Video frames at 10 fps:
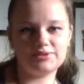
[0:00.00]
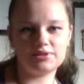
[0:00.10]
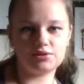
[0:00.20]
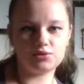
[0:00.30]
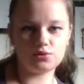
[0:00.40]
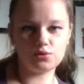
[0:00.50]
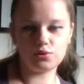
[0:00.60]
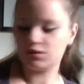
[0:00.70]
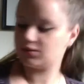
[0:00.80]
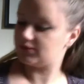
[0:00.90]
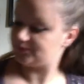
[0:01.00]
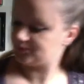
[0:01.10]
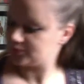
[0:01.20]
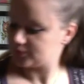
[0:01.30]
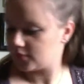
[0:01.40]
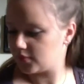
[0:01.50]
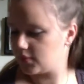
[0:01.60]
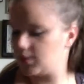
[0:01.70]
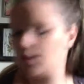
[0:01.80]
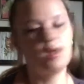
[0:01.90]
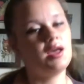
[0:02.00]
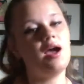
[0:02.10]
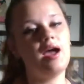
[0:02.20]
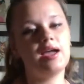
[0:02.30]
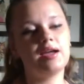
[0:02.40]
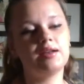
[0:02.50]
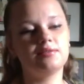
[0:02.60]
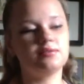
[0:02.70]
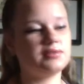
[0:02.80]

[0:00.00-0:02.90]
like a turquoise. And